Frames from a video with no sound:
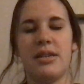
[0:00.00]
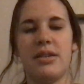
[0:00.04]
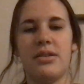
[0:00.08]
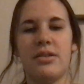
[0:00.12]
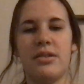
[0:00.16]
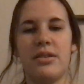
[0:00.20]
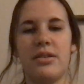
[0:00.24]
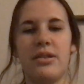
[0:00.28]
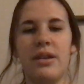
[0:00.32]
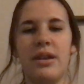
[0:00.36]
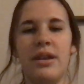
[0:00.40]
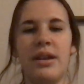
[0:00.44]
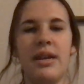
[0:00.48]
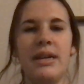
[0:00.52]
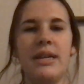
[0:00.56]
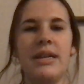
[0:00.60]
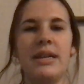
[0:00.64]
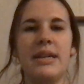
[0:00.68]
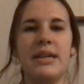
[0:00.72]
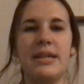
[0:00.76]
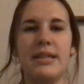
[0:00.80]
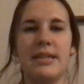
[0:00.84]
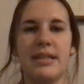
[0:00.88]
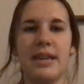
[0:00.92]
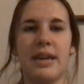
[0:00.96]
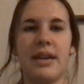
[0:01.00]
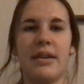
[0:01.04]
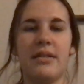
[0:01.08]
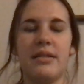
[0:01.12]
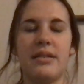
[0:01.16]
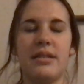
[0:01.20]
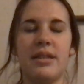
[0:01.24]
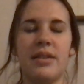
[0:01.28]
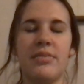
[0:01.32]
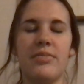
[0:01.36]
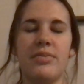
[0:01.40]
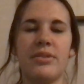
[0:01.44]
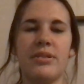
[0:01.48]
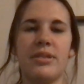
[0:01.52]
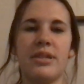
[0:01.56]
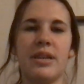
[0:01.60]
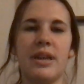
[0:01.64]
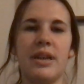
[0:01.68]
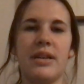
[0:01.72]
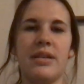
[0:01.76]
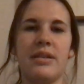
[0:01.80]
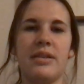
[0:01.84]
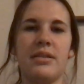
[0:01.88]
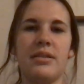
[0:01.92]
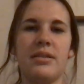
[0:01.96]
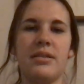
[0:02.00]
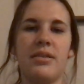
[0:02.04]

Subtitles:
your desired sample size.